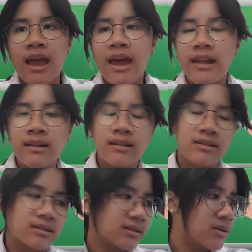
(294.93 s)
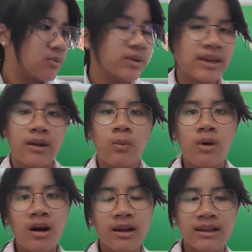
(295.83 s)
And we can
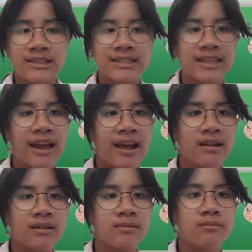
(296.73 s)
walk, stand,